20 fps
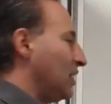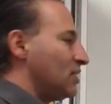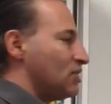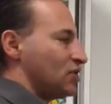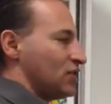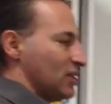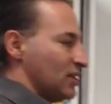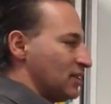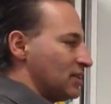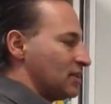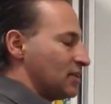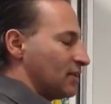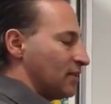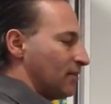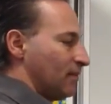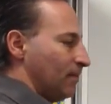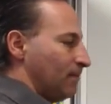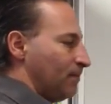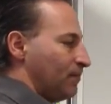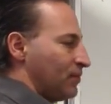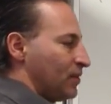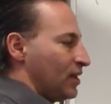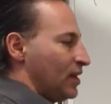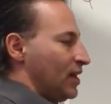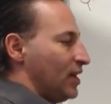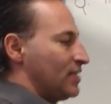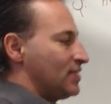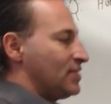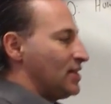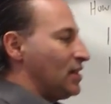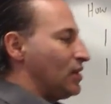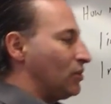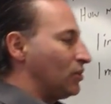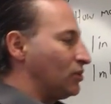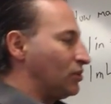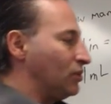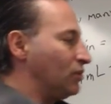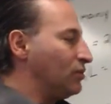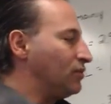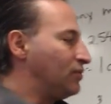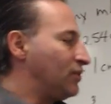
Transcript: inches is equal to